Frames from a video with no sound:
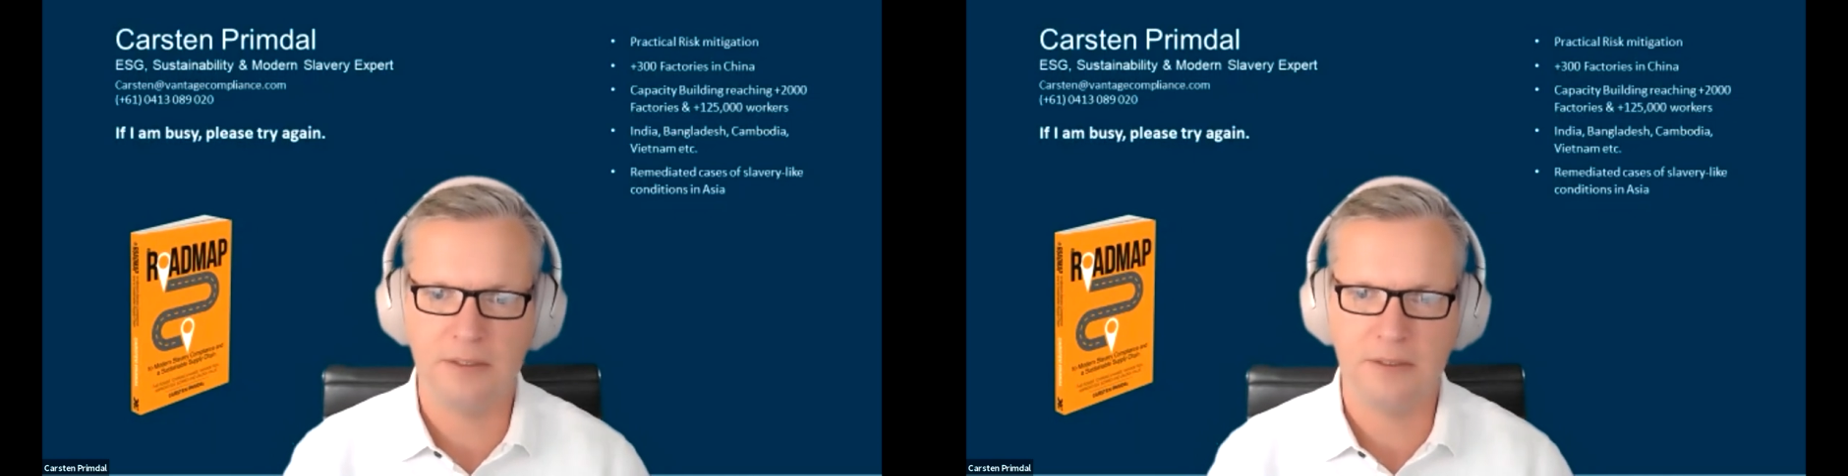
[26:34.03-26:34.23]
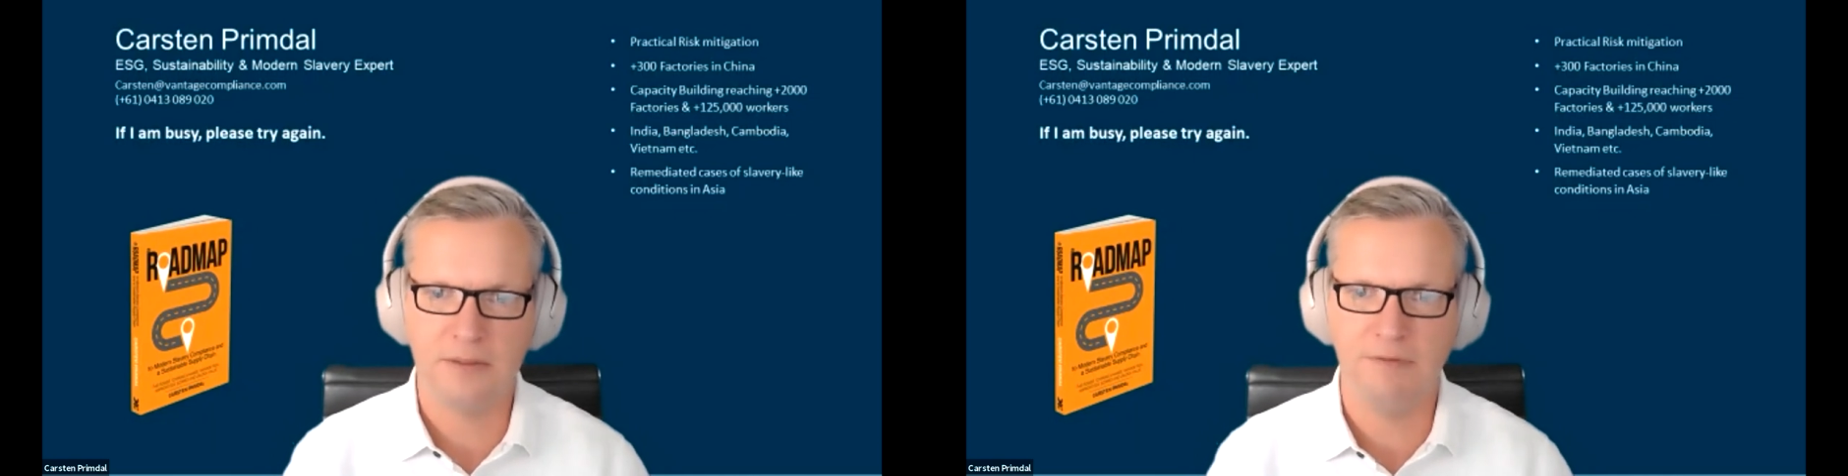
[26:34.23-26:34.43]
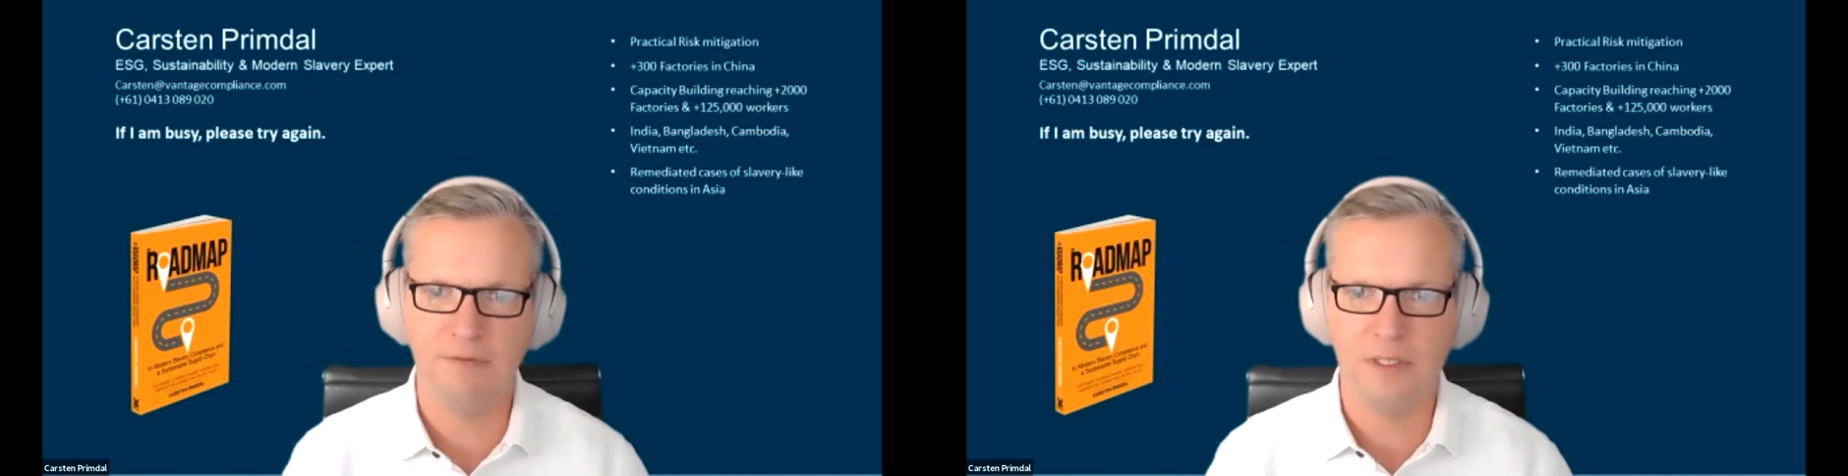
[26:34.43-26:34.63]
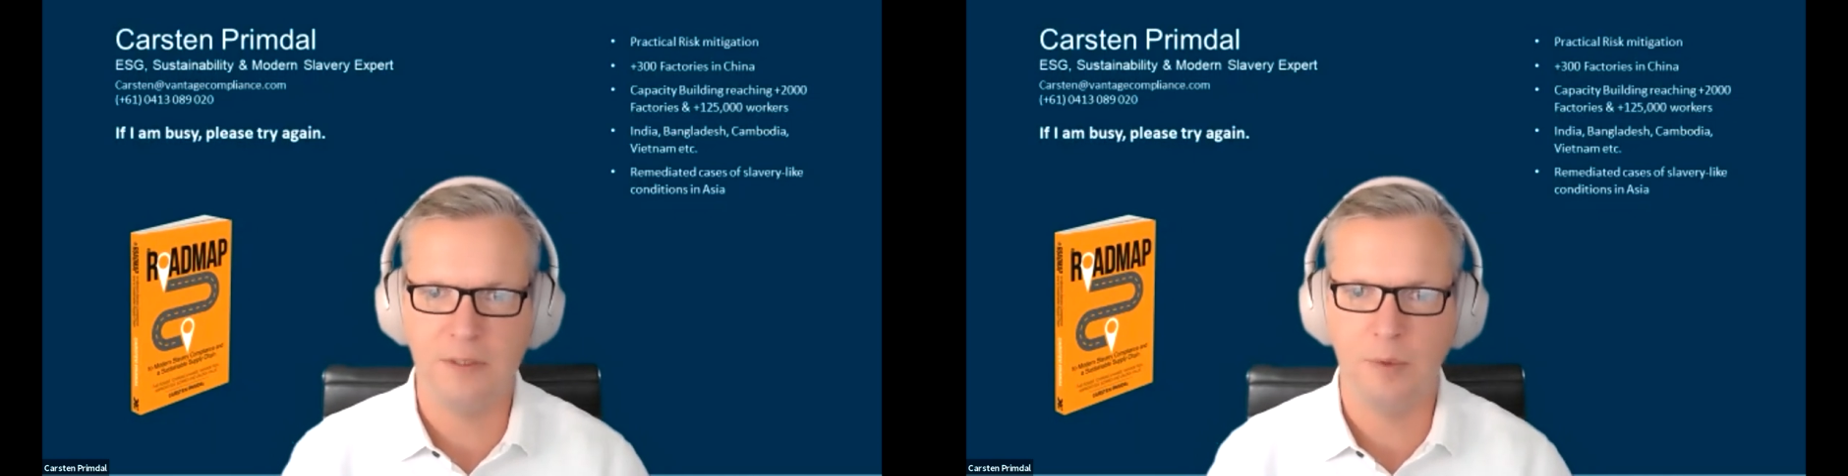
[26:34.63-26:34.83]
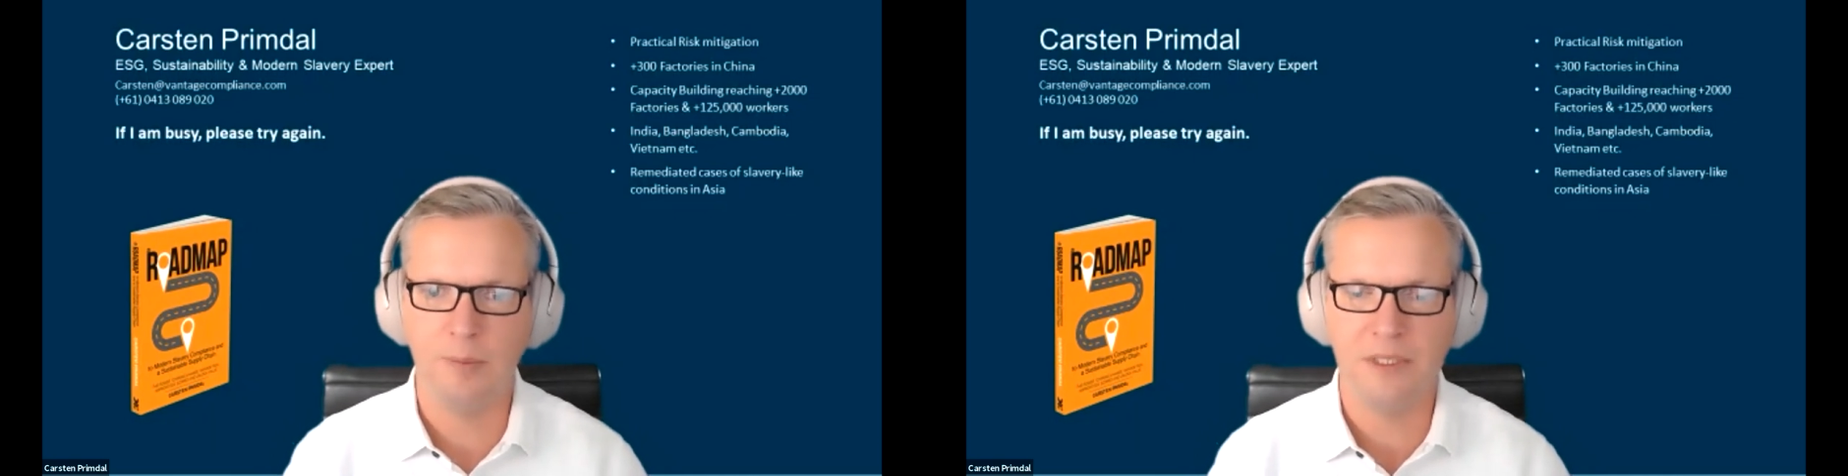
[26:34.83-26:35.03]
this a
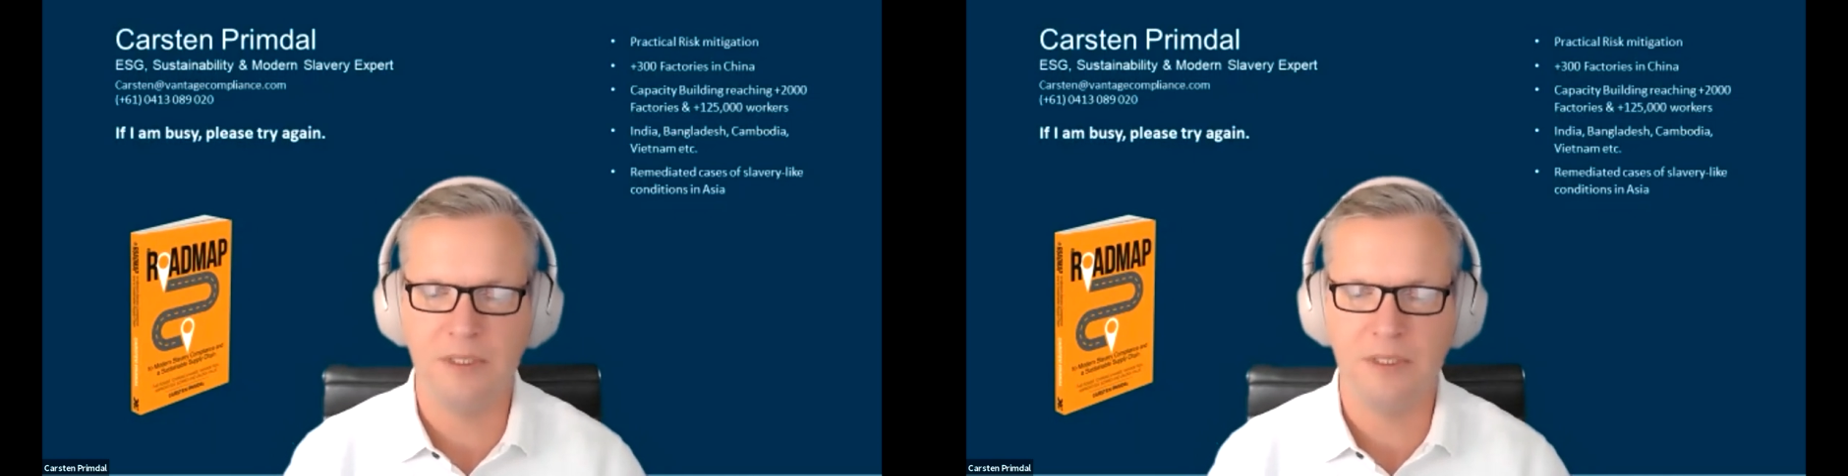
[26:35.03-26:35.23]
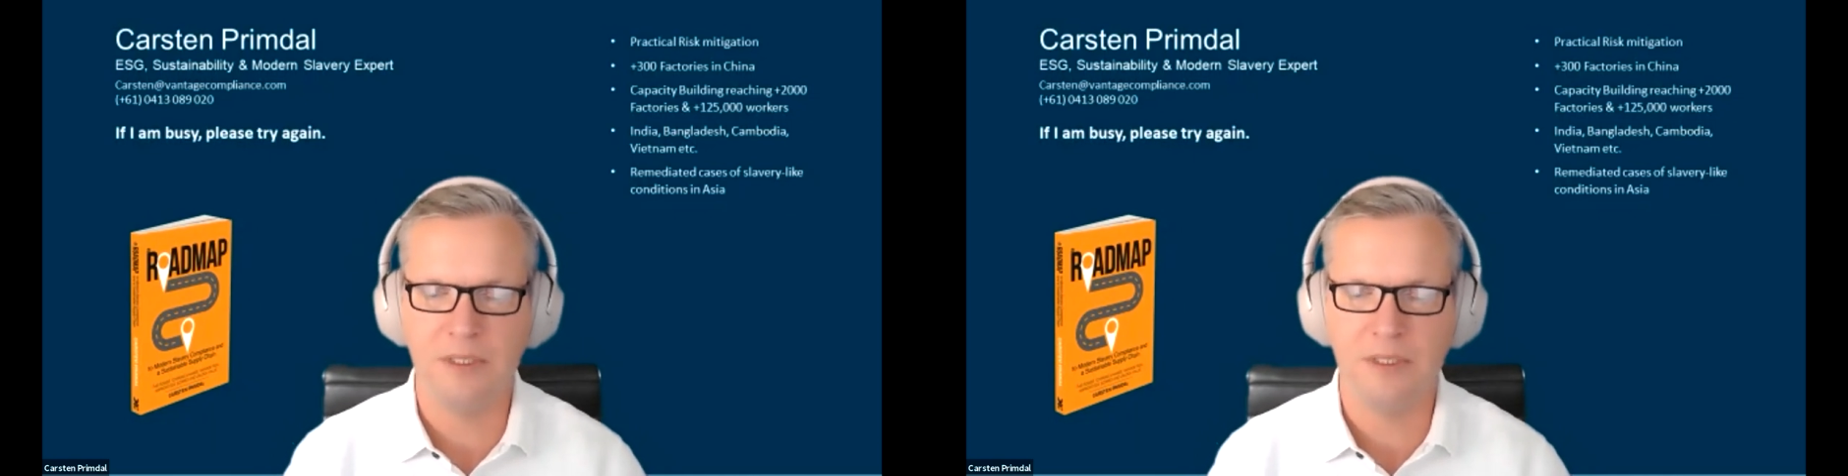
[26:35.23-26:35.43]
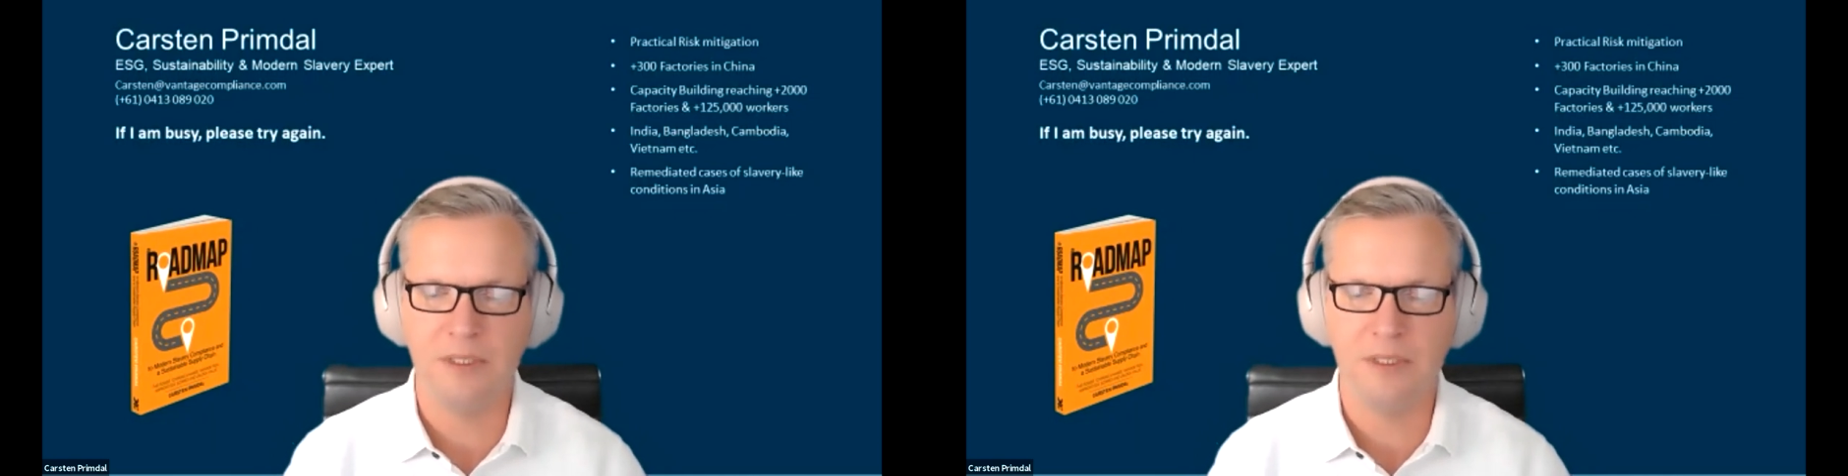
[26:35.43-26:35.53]
feasible business?